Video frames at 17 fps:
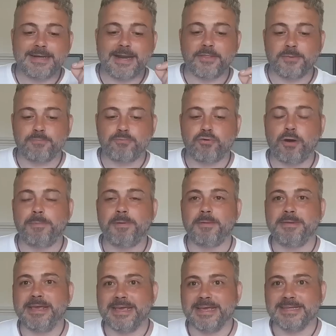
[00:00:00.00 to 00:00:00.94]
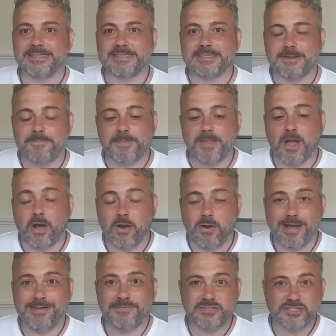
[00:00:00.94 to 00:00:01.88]
Now, the problem is
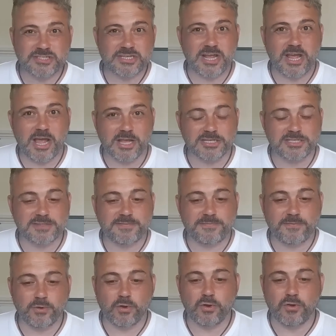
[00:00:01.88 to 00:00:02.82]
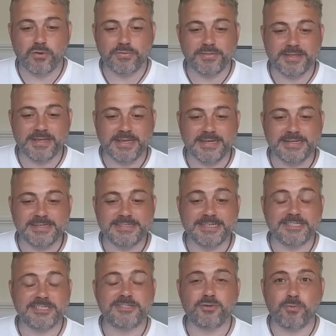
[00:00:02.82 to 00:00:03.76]
I've searched for the
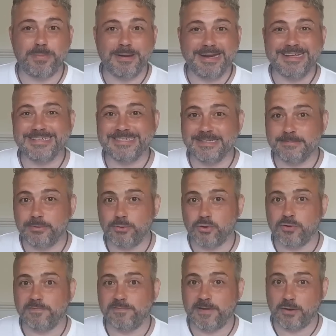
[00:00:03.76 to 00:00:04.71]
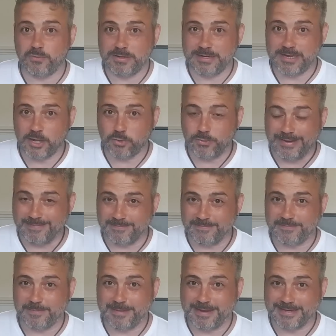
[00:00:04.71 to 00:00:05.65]
digital policing portfolio
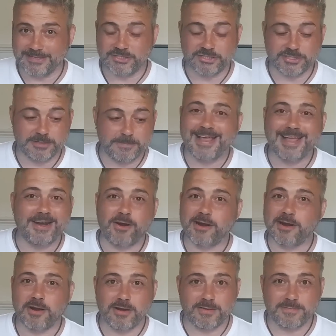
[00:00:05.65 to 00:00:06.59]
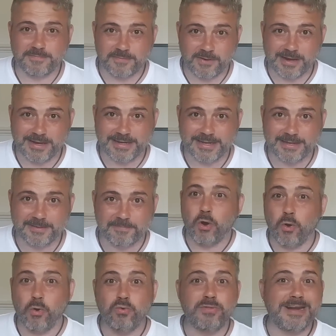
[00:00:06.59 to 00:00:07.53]
information and I can't find it.
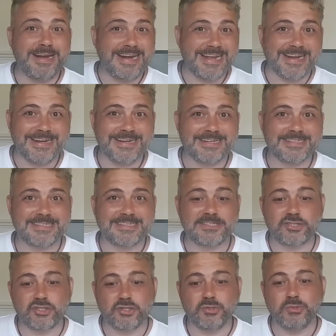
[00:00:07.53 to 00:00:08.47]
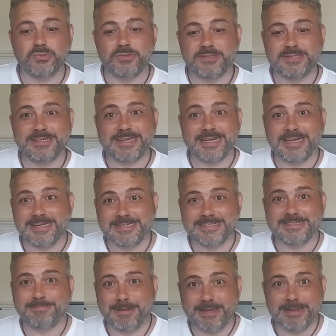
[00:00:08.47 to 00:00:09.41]
All the links to the
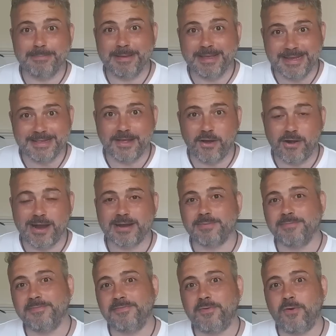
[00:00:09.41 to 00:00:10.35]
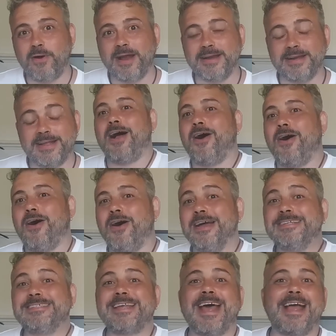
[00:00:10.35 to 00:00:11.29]
DPP that I can find are
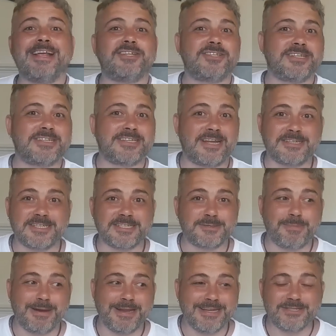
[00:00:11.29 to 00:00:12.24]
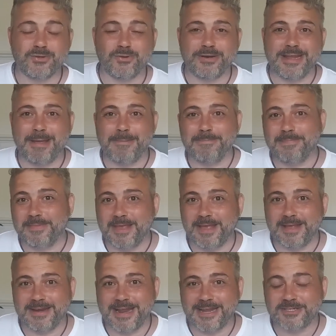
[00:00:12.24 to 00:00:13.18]
attached to Sussex Police or the um,
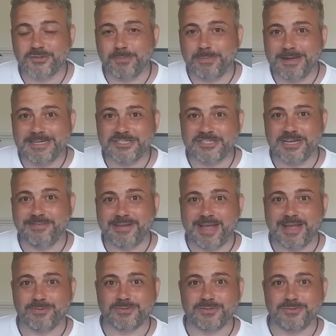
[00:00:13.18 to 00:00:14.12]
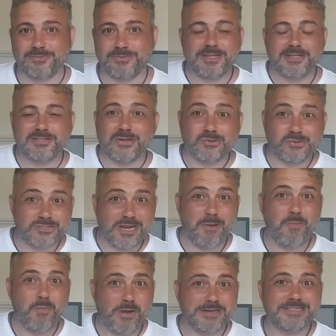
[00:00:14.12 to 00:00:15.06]
uh, National Police Chief Council. So
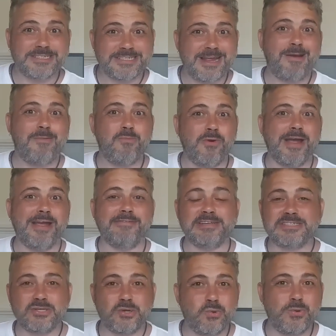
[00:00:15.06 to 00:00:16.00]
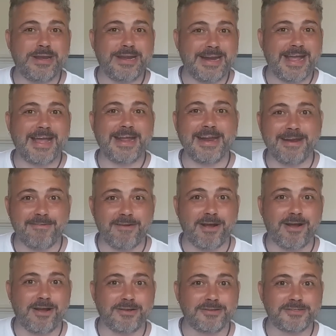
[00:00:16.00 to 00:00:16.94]
someone somewhere is talking out their
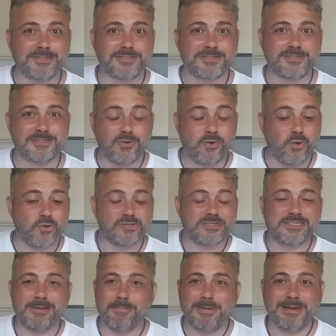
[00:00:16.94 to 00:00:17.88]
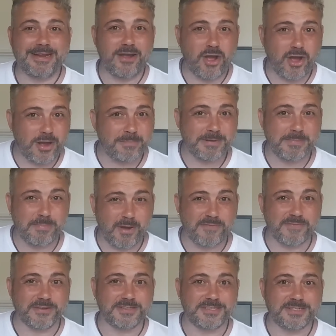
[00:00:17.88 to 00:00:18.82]
ass or simply can't be
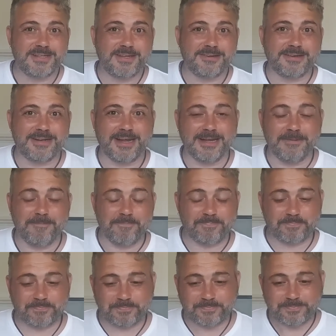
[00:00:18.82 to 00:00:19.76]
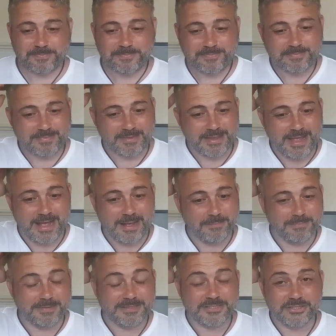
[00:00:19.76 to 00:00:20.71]
bothered, okay,
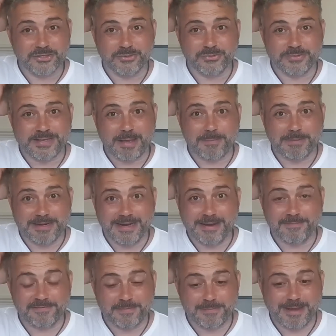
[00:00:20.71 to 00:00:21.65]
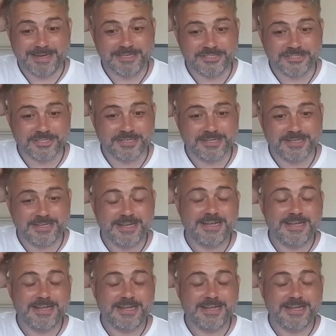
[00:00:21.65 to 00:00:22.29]
um, to get me the information.